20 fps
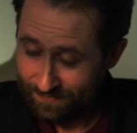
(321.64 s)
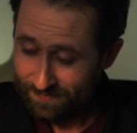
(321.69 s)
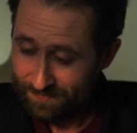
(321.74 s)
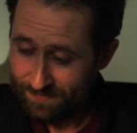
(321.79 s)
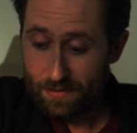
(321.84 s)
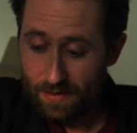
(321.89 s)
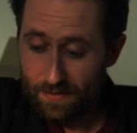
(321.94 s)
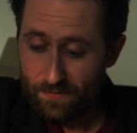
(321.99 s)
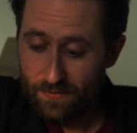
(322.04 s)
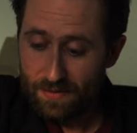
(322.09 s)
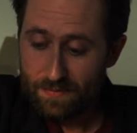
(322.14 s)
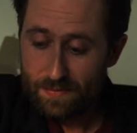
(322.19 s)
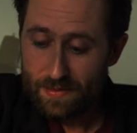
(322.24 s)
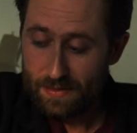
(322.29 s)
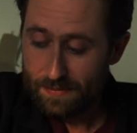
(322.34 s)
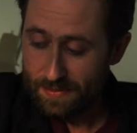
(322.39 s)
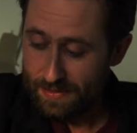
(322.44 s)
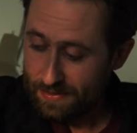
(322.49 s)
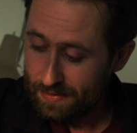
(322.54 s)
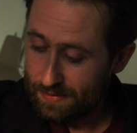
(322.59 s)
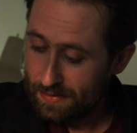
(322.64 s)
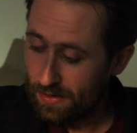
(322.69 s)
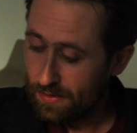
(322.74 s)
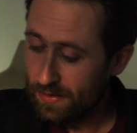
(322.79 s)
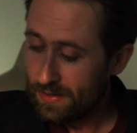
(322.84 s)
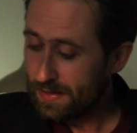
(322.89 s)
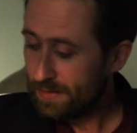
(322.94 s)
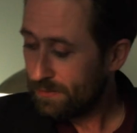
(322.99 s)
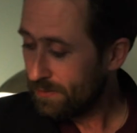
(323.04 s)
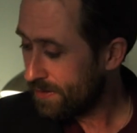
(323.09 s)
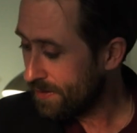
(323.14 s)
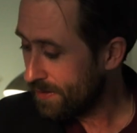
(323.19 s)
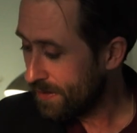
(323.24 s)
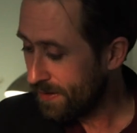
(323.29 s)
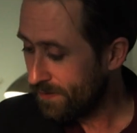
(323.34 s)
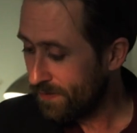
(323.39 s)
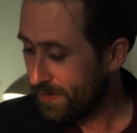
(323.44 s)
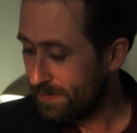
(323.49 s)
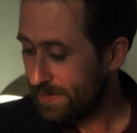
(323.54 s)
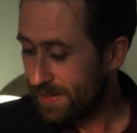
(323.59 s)
35mm. The only thing with
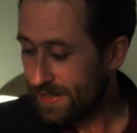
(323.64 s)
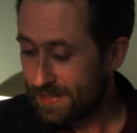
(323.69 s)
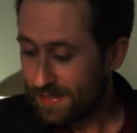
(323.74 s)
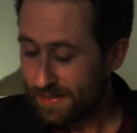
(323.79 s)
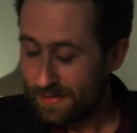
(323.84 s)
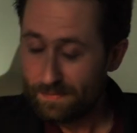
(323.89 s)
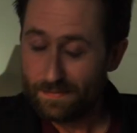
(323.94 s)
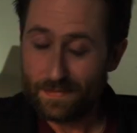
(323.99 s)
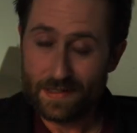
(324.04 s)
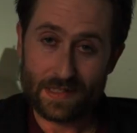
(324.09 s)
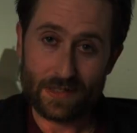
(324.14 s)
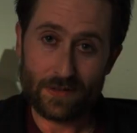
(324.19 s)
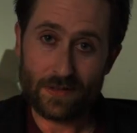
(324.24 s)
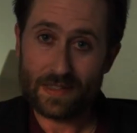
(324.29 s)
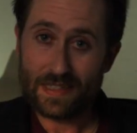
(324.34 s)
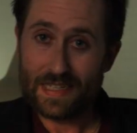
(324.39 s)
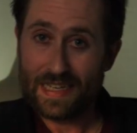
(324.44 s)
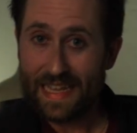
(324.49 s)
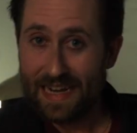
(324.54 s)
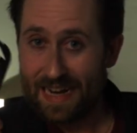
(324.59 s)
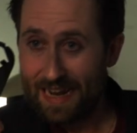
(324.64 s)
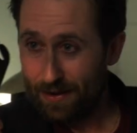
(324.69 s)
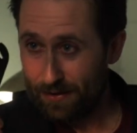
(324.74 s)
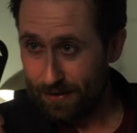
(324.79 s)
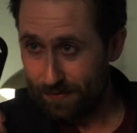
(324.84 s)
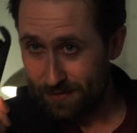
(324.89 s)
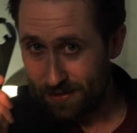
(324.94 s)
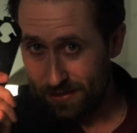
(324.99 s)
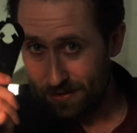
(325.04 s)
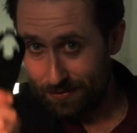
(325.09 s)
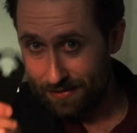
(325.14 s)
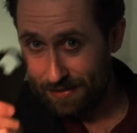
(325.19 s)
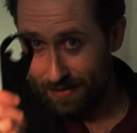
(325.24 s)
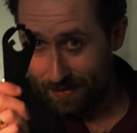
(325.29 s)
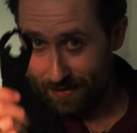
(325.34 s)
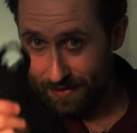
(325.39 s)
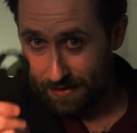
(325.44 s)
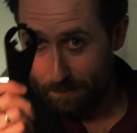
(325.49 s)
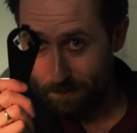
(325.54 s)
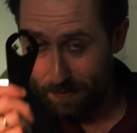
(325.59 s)
35mm is to get it out, you have to use this
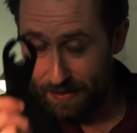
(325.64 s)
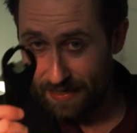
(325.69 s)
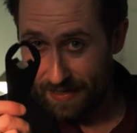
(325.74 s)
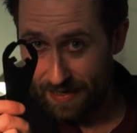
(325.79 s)
like a beer